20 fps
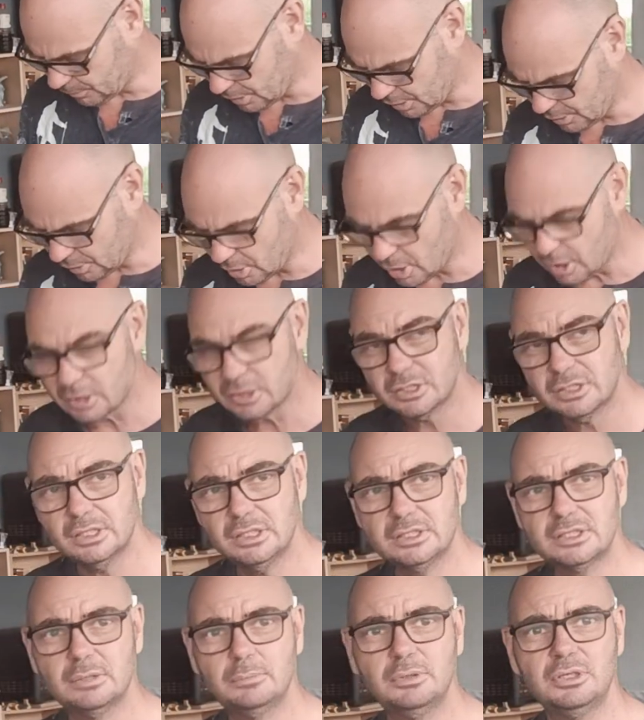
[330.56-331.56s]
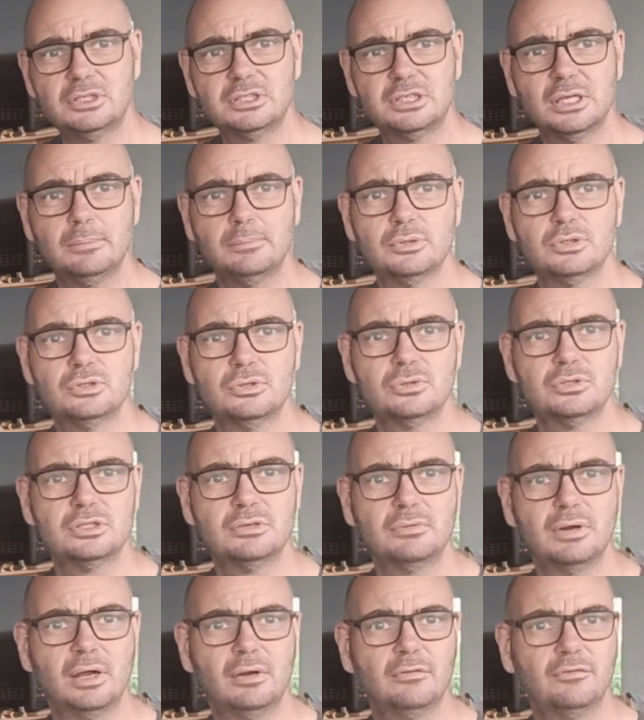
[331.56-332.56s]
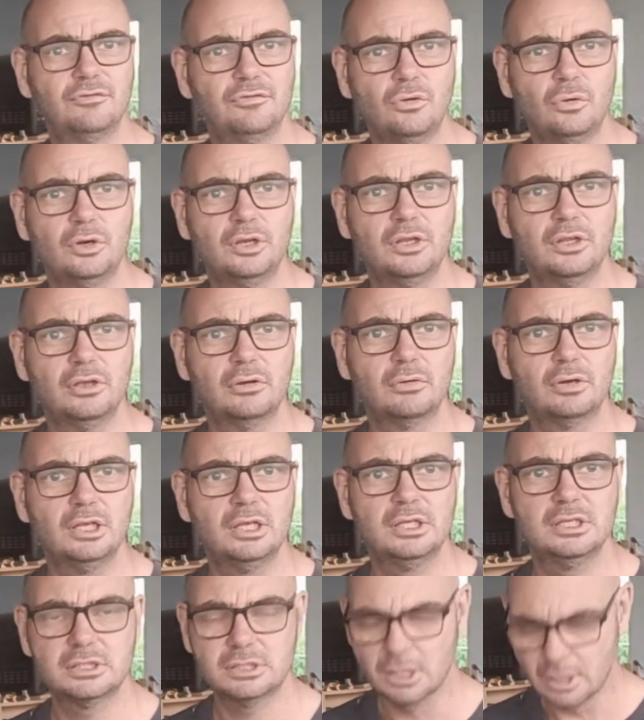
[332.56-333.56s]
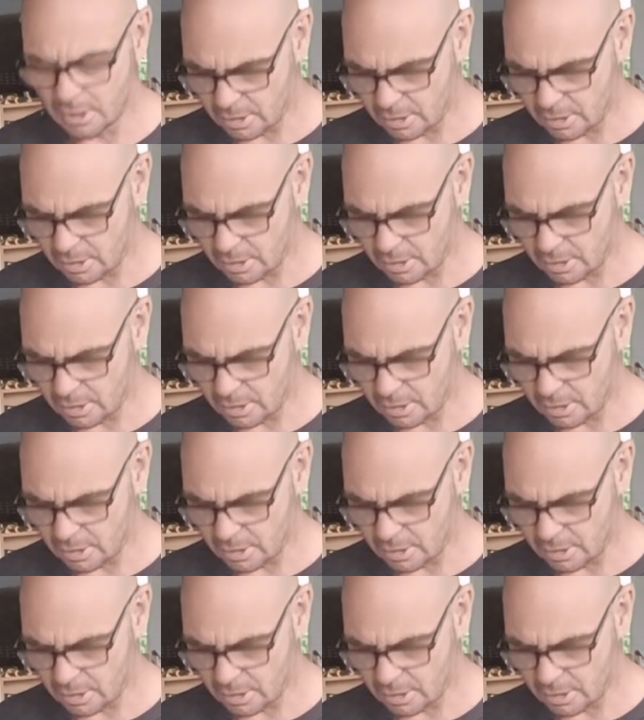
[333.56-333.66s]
And the hot season means temperatures around 40 degrees